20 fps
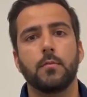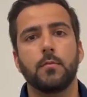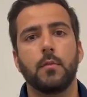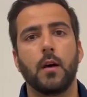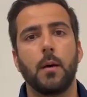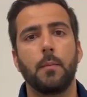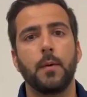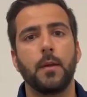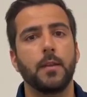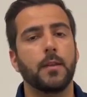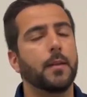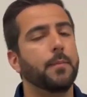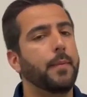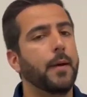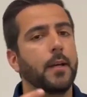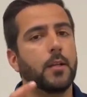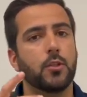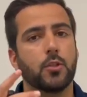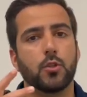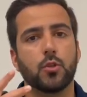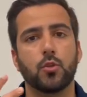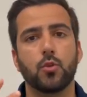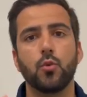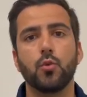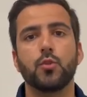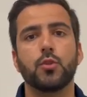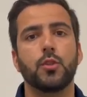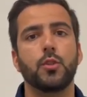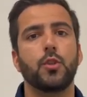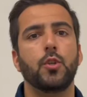the best
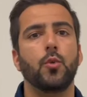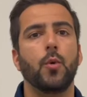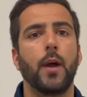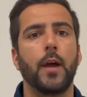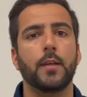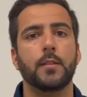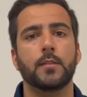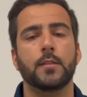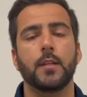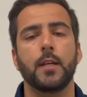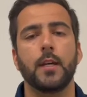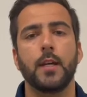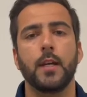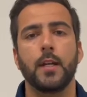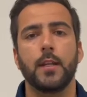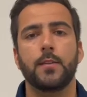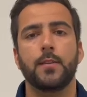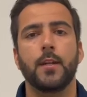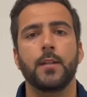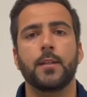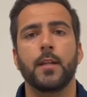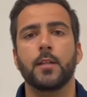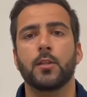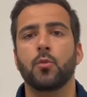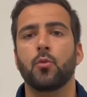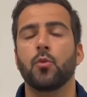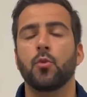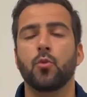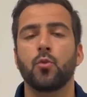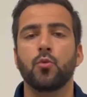schools in the US, they tend to
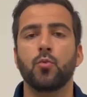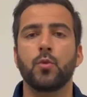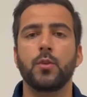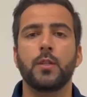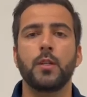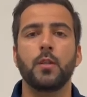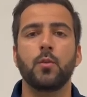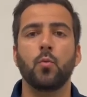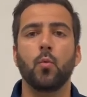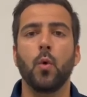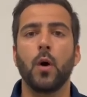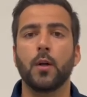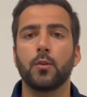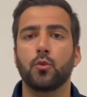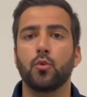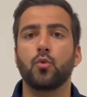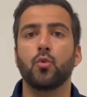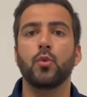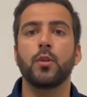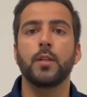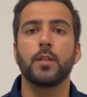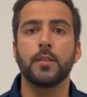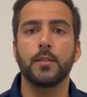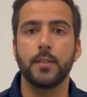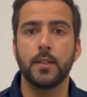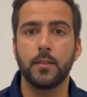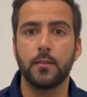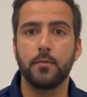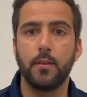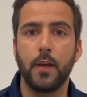recruit within 1 to 2 years in
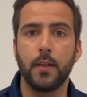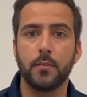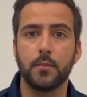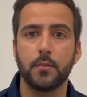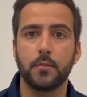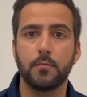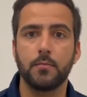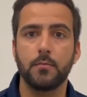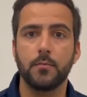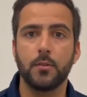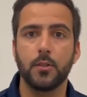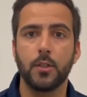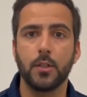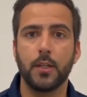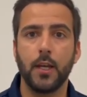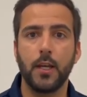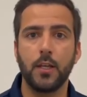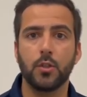advance, okay?